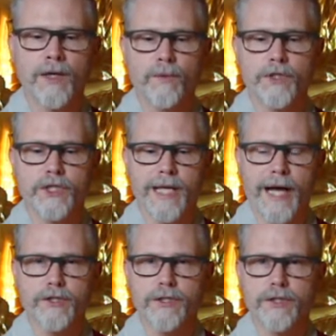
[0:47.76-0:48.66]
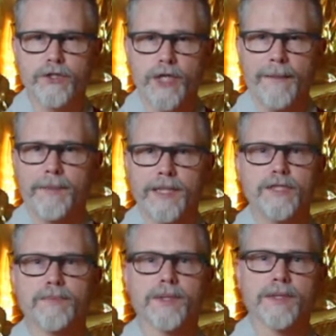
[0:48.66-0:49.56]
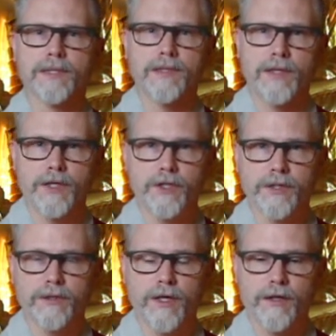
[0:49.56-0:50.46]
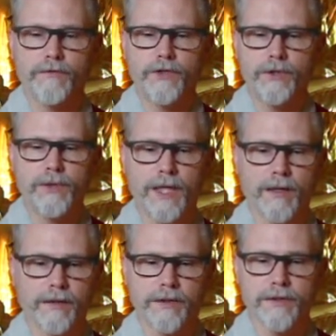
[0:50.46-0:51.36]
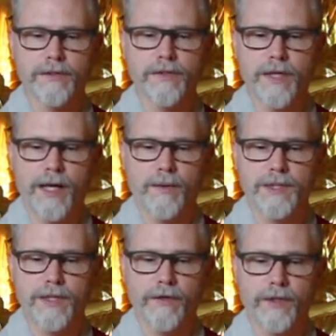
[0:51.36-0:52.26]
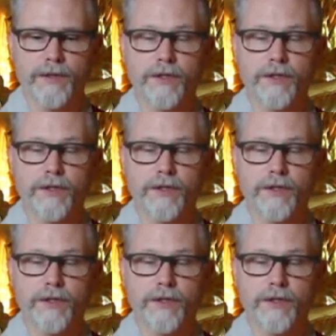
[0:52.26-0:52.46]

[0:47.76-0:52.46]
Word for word: which is actually the Japanese pronunciation of two characters that I was given,